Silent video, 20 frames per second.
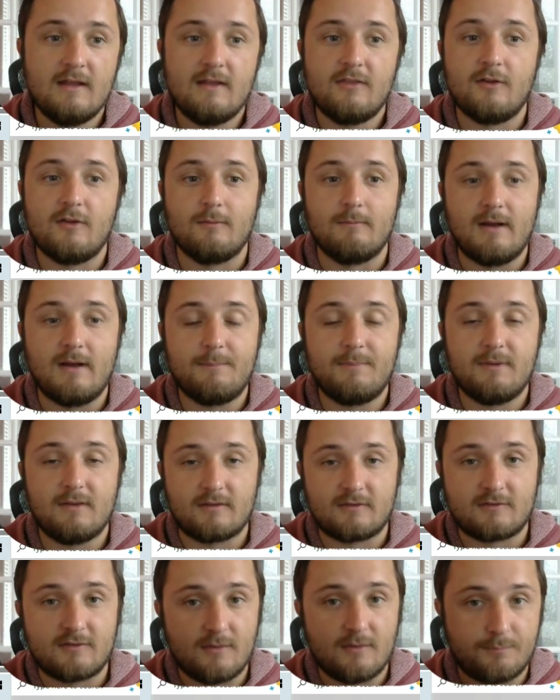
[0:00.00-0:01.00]
there might be a
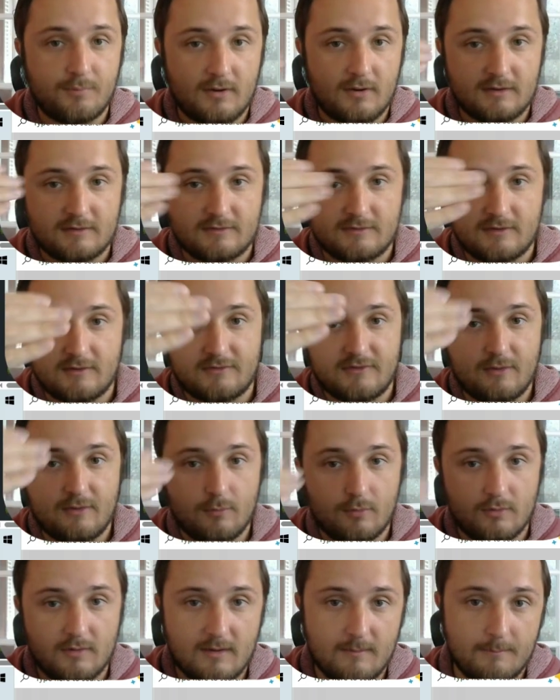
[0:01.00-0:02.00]
sub process that
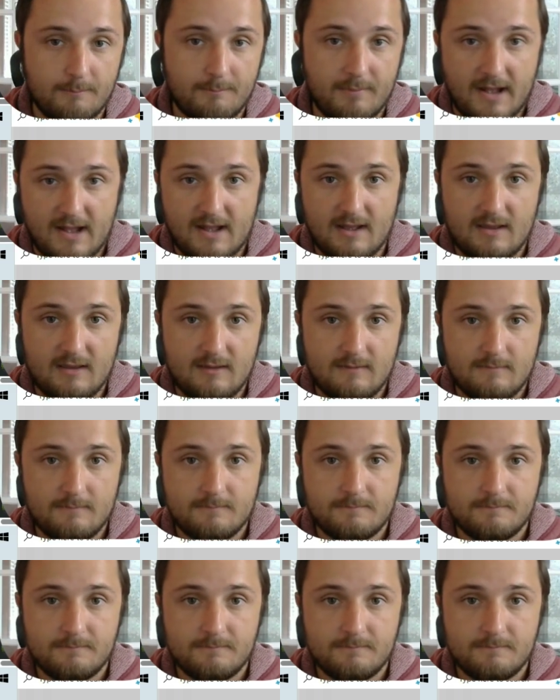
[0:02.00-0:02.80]
will come by,